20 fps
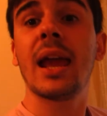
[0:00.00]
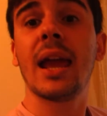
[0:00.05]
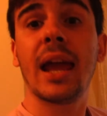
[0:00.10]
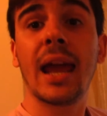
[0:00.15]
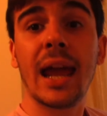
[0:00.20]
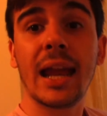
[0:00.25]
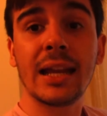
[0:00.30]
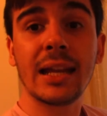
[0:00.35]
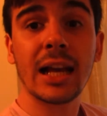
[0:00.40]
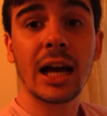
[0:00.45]

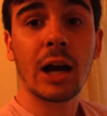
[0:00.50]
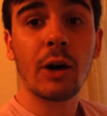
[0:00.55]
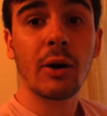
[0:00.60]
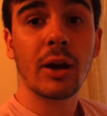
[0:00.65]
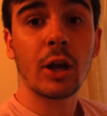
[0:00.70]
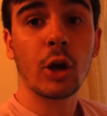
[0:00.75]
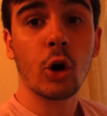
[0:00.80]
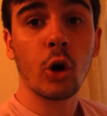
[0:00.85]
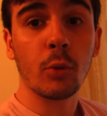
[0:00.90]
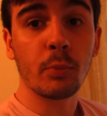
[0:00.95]
Anyhow, I
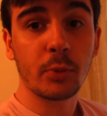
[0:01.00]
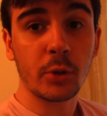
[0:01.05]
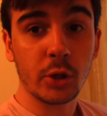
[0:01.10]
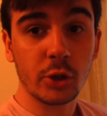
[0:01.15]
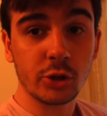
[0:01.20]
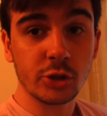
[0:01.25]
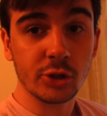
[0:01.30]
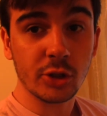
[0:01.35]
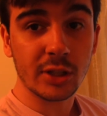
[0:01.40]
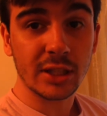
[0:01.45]
hope you
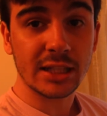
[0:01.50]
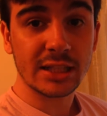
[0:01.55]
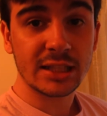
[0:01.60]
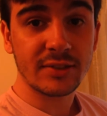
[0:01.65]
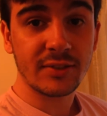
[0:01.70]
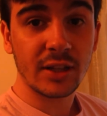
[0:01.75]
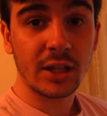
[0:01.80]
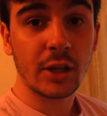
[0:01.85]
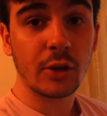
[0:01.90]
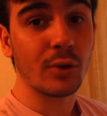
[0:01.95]
enjoyed this
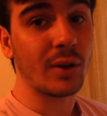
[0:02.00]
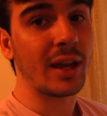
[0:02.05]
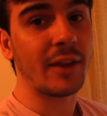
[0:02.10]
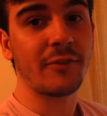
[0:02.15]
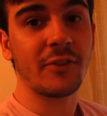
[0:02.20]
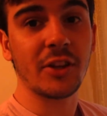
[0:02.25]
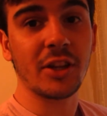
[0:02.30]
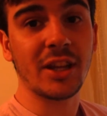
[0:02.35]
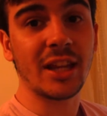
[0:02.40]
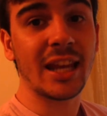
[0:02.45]
video. If
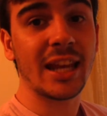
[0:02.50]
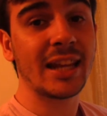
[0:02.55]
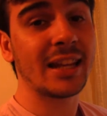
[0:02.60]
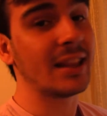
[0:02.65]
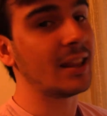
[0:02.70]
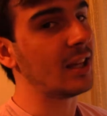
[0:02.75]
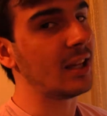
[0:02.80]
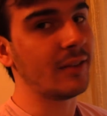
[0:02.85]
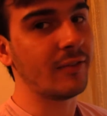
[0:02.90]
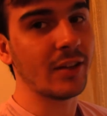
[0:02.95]
you did,
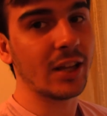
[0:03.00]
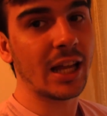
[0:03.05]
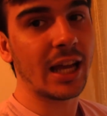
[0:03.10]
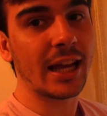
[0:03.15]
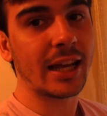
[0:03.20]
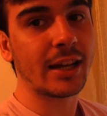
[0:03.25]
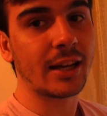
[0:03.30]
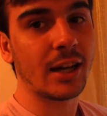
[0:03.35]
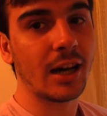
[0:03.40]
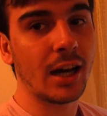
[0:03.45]
leave a
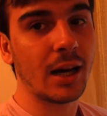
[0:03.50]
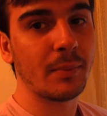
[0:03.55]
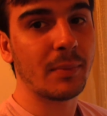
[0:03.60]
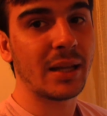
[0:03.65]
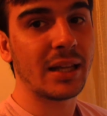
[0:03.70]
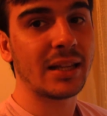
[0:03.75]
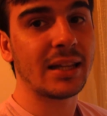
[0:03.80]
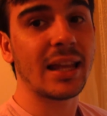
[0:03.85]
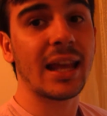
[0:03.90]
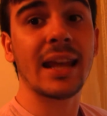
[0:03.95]
like,
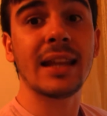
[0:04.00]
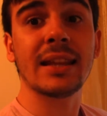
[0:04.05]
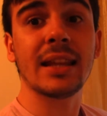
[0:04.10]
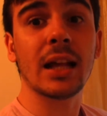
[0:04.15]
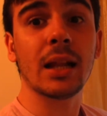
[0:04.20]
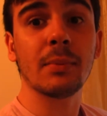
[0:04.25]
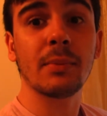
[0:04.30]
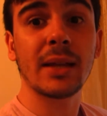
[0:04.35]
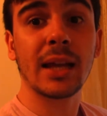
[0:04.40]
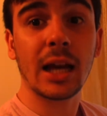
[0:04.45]
comment, and
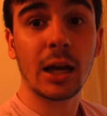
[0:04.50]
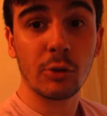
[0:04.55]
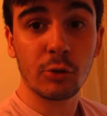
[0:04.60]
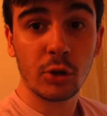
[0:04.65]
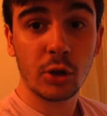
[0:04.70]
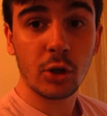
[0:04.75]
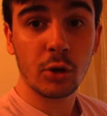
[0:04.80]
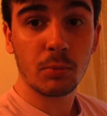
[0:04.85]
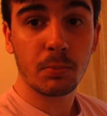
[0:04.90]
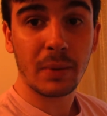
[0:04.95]
tell me how do
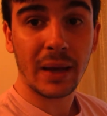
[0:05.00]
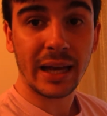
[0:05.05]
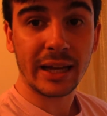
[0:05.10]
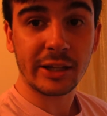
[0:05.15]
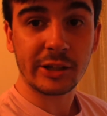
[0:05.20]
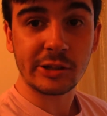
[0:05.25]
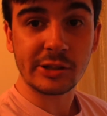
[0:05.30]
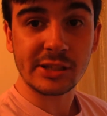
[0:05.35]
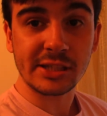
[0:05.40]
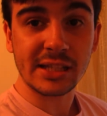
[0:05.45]
you pack
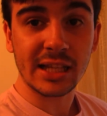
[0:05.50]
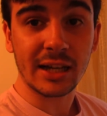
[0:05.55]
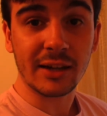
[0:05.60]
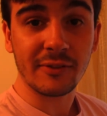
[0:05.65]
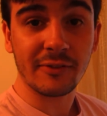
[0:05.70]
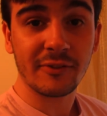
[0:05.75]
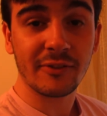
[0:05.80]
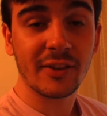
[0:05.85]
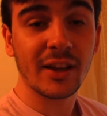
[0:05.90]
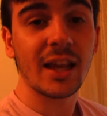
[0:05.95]
your
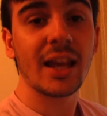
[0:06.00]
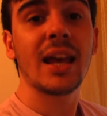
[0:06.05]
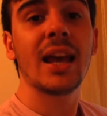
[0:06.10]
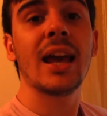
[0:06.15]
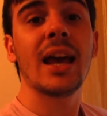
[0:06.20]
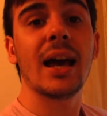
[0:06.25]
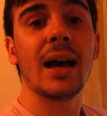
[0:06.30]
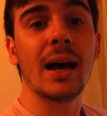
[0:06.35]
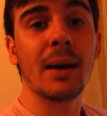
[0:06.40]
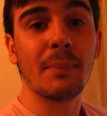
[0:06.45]
stuff.
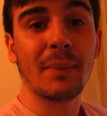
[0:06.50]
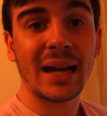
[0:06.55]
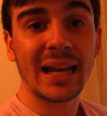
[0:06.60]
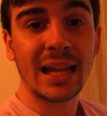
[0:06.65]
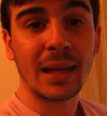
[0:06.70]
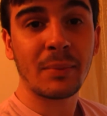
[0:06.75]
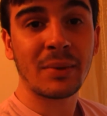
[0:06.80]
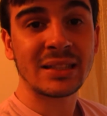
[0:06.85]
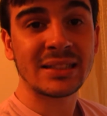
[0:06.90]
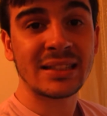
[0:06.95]
My
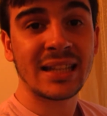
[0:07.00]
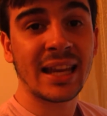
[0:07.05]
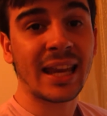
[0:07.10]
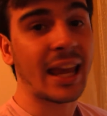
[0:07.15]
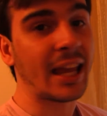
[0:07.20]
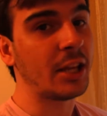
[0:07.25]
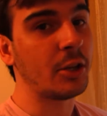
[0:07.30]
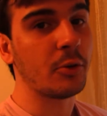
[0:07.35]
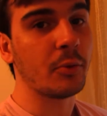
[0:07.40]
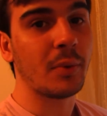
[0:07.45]
name is Nick
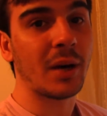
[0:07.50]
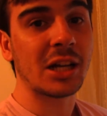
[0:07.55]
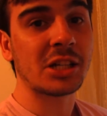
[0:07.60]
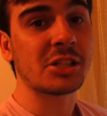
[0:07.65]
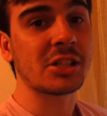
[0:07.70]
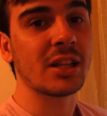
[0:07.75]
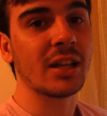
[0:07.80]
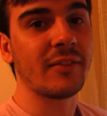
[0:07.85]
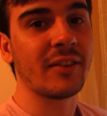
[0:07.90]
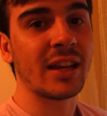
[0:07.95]
and you
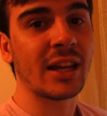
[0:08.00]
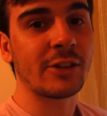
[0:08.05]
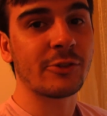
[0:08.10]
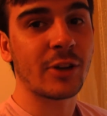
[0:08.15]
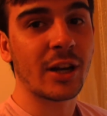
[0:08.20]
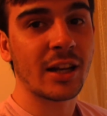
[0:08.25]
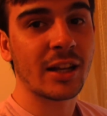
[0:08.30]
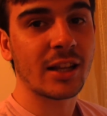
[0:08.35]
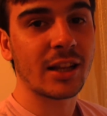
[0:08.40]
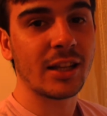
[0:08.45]
watched Living
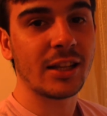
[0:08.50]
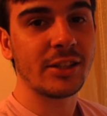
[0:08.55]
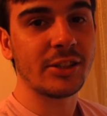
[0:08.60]
Ironically in